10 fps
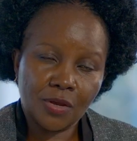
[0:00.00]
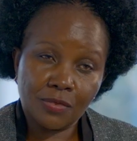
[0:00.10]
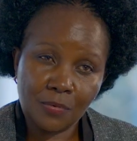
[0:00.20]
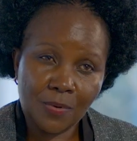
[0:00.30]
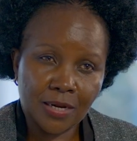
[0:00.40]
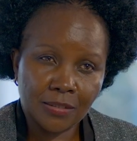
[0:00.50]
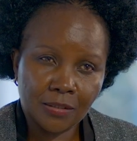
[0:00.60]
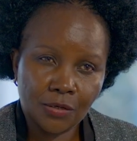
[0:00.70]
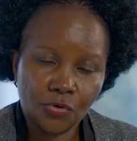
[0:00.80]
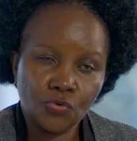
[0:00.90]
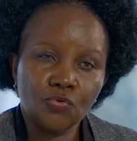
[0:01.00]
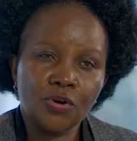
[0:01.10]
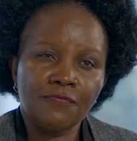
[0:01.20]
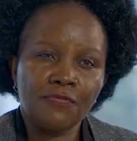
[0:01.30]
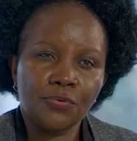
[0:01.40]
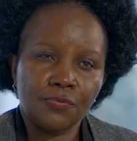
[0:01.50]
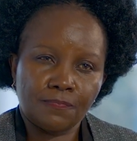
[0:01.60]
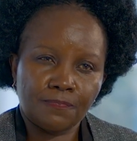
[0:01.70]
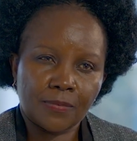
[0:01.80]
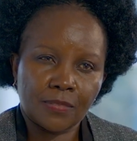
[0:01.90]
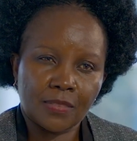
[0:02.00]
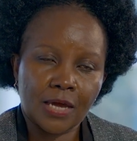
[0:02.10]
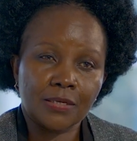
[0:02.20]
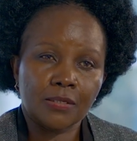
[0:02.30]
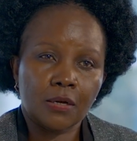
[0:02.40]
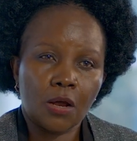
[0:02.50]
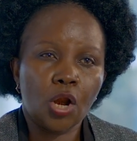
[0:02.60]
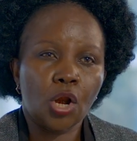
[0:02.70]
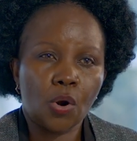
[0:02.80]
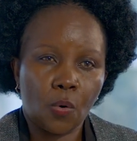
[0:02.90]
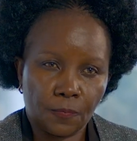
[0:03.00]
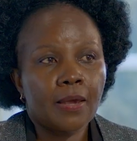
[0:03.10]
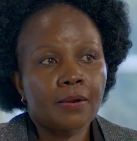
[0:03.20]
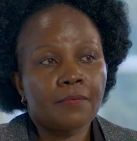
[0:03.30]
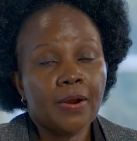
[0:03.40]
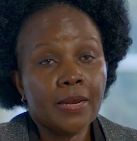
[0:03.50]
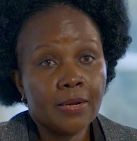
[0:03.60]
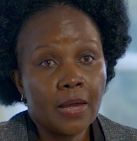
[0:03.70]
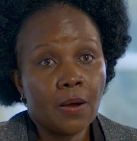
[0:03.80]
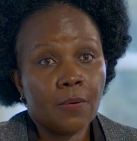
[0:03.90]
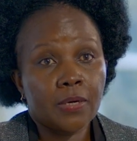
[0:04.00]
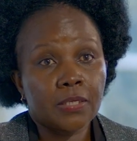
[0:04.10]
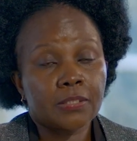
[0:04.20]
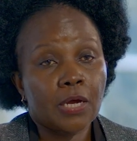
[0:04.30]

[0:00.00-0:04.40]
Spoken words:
in the world to review that law, and right now it's